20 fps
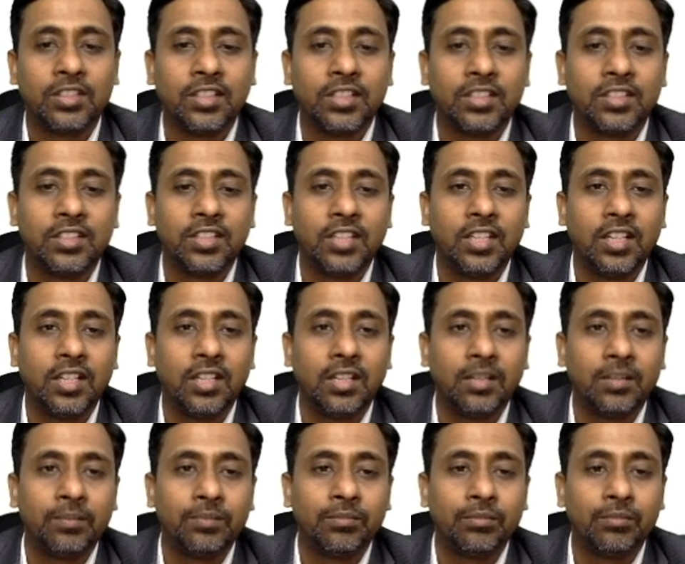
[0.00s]
is seen
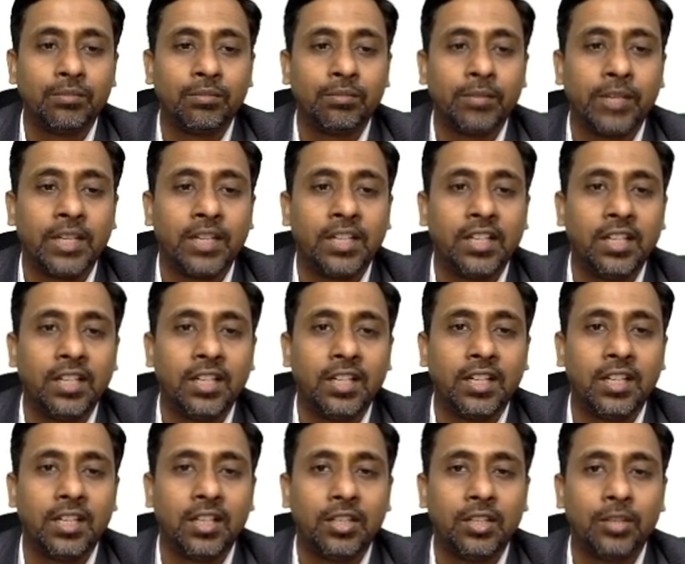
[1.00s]
in
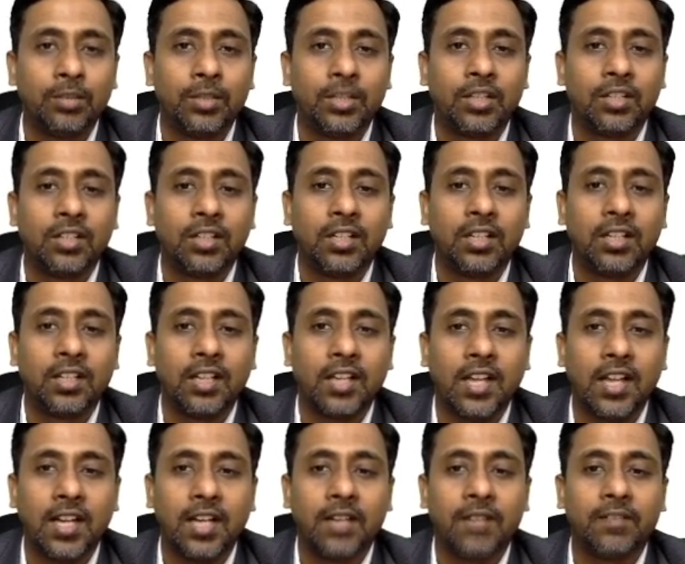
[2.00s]
bacterial, tubercular
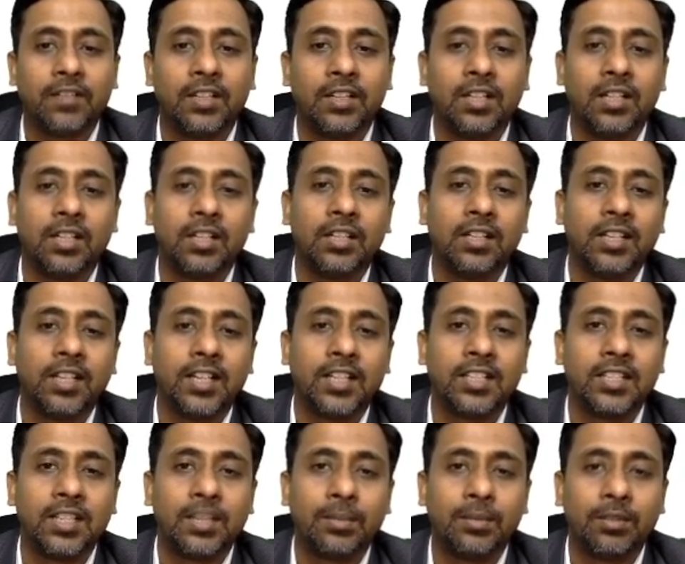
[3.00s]
and fungal
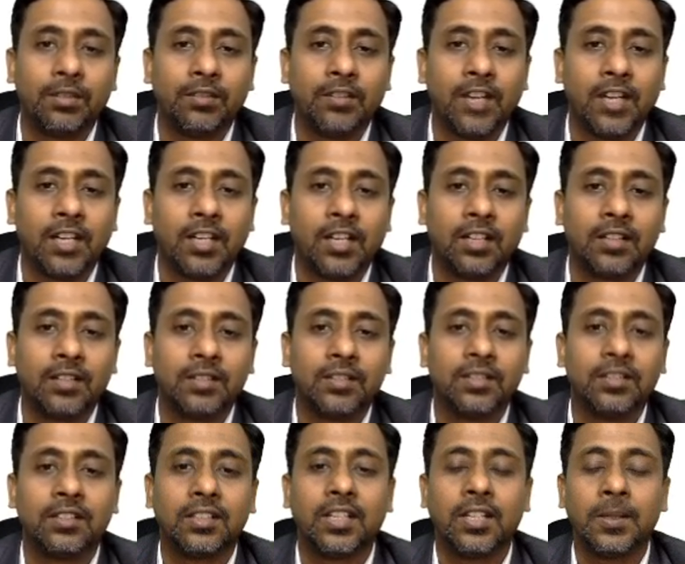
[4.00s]
except viral.
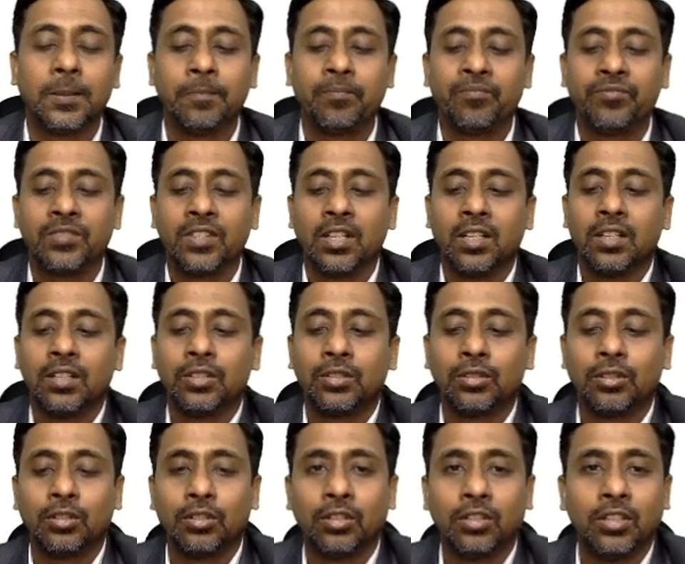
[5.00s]
Okay.
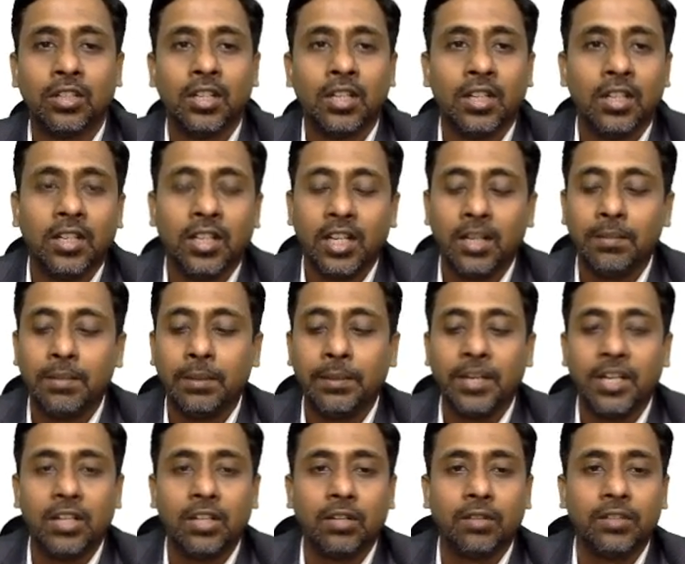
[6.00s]
So it may
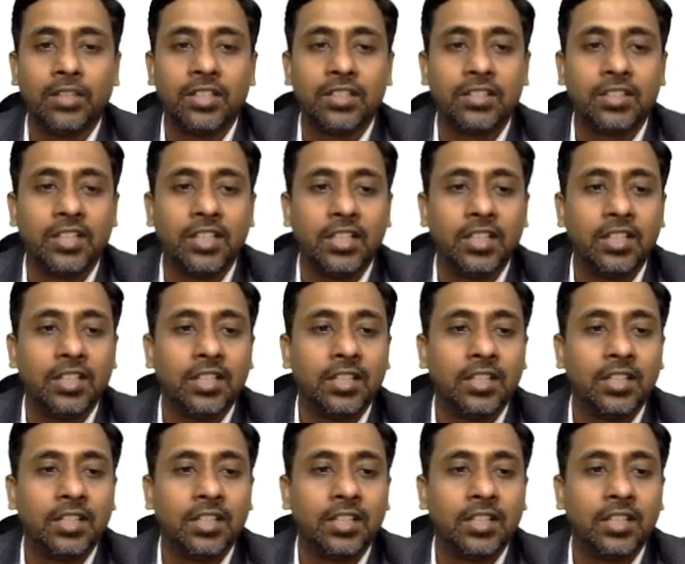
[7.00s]
be any of these three.